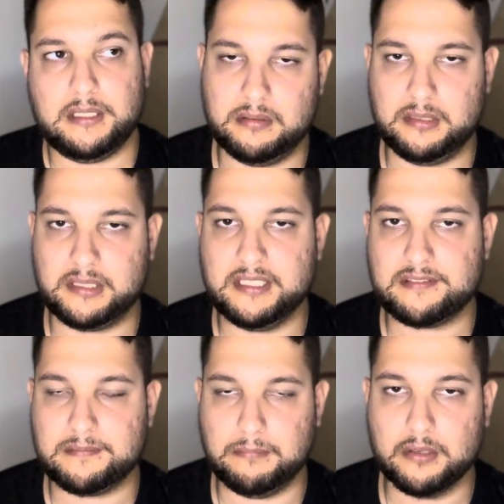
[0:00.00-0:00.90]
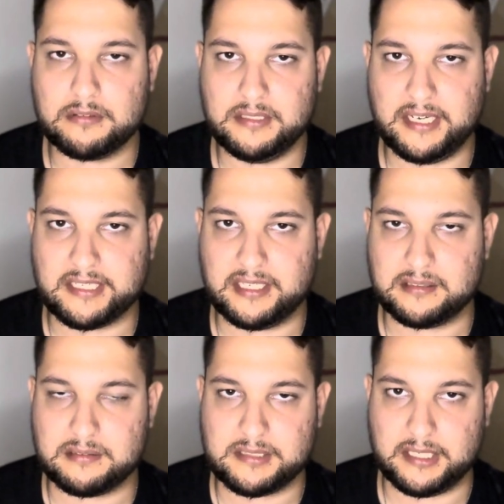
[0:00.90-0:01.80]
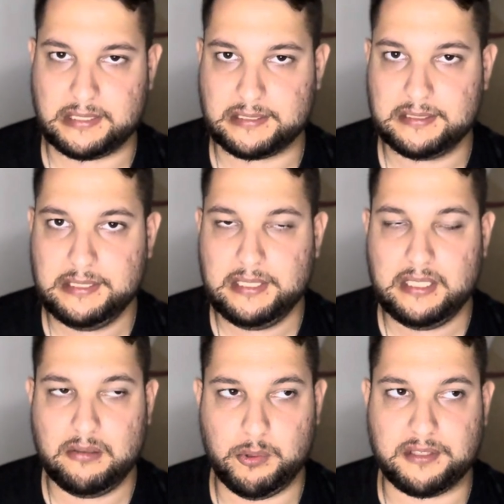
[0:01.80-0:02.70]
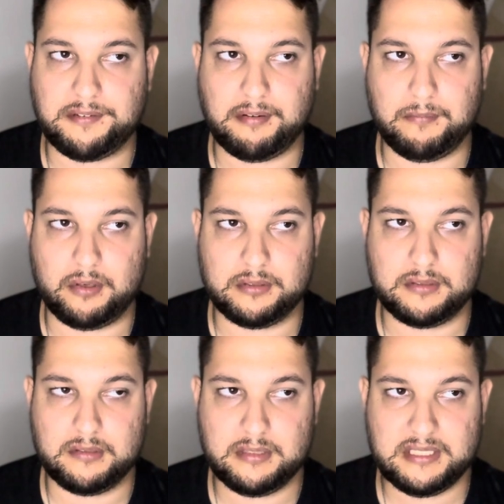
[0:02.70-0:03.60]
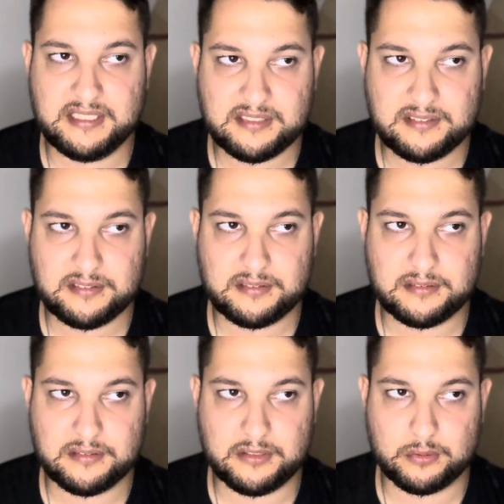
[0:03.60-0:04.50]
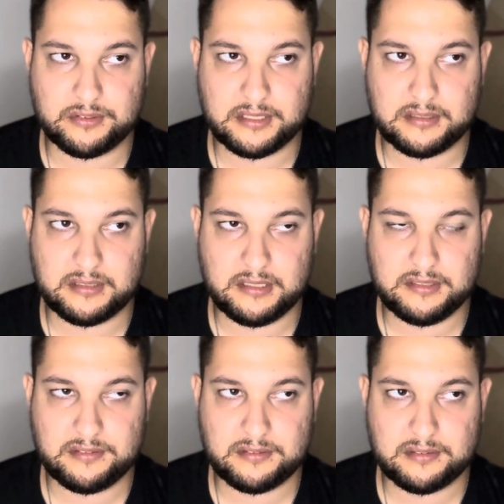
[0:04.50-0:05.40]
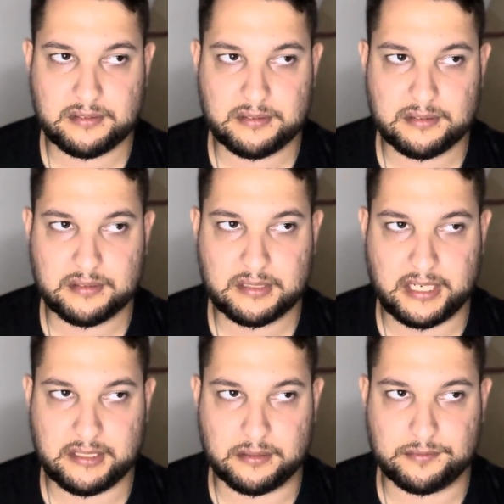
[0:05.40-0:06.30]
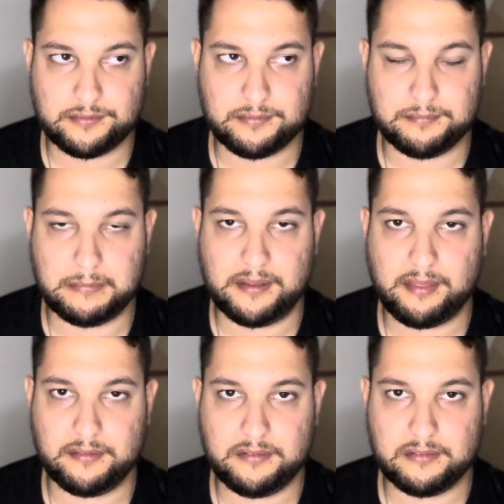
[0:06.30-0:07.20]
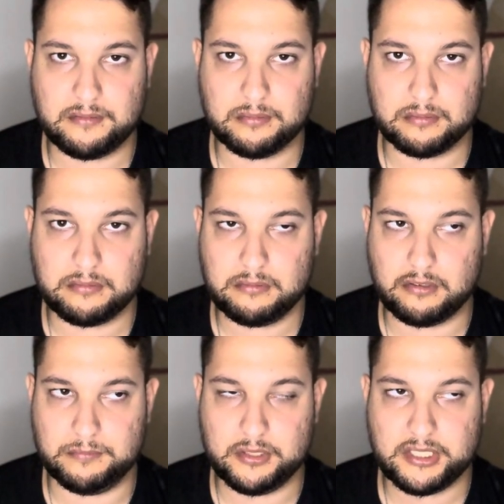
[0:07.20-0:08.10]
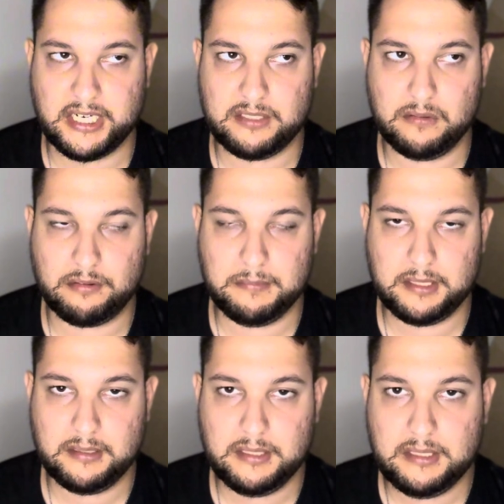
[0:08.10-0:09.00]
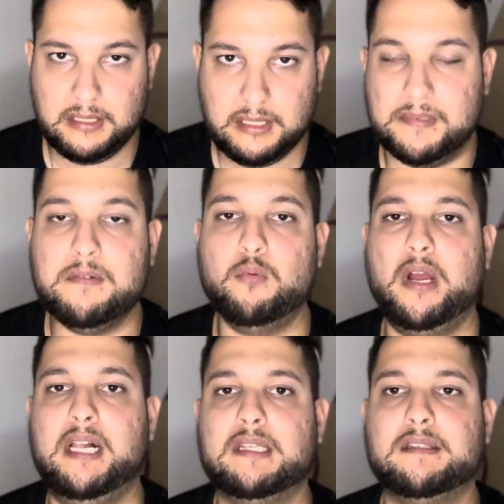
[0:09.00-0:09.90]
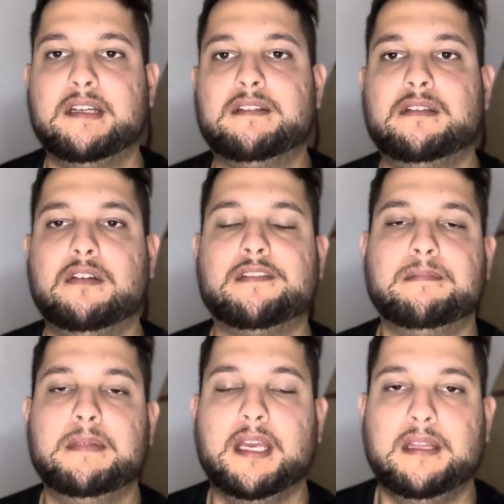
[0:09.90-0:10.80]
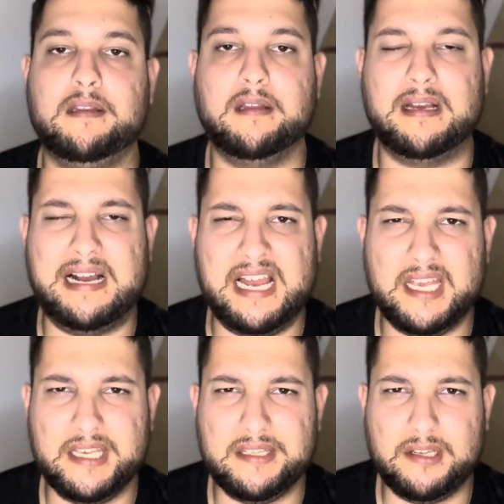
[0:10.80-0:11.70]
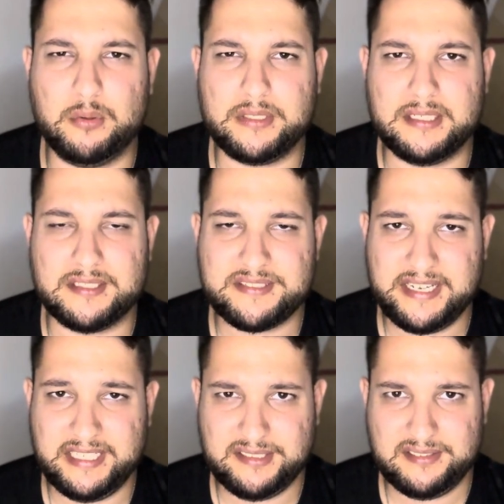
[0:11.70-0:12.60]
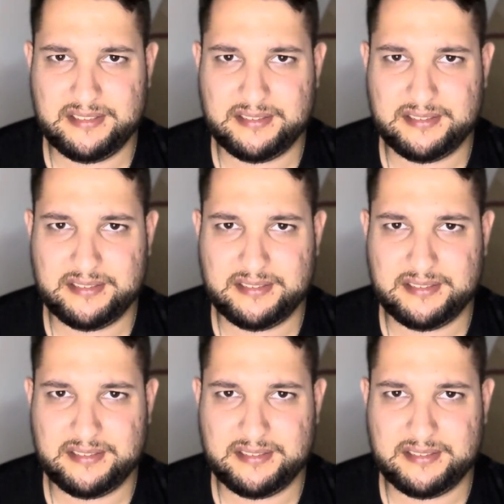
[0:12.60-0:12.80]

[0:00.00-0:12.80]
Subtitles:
At least mostly I can't tell when someone is using these kind of methods to communicate with me. Well, that doesn't mean I don't understand